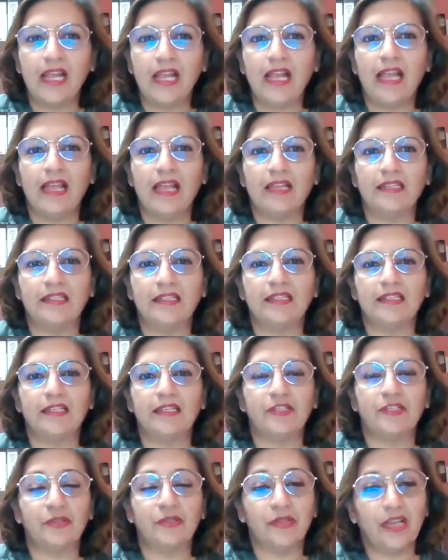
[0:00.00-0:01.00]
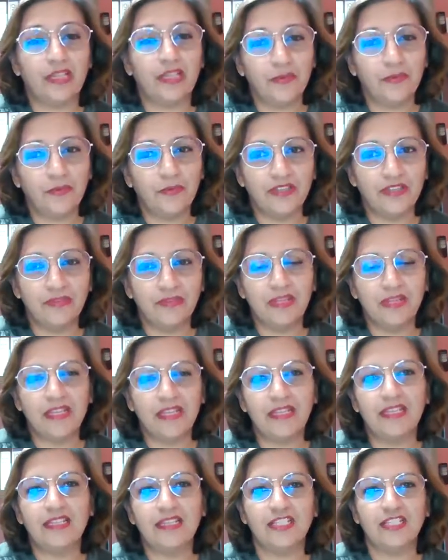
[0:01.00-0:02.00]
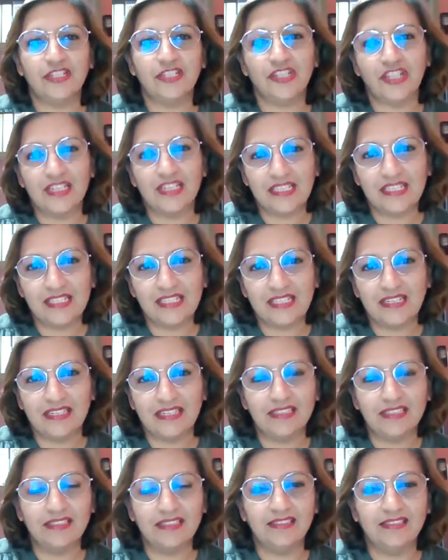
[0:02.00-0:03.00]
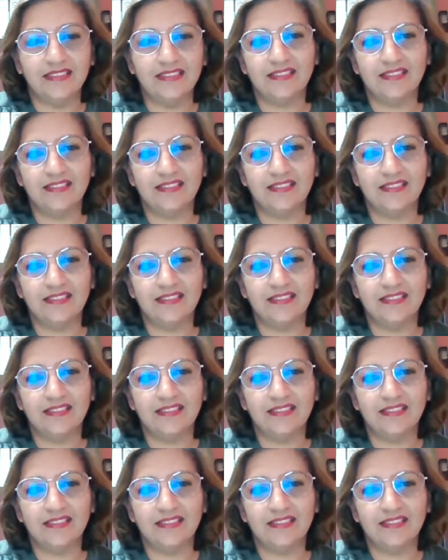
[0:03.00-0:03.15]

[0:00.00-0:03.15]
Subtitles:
And together with me is Seelan.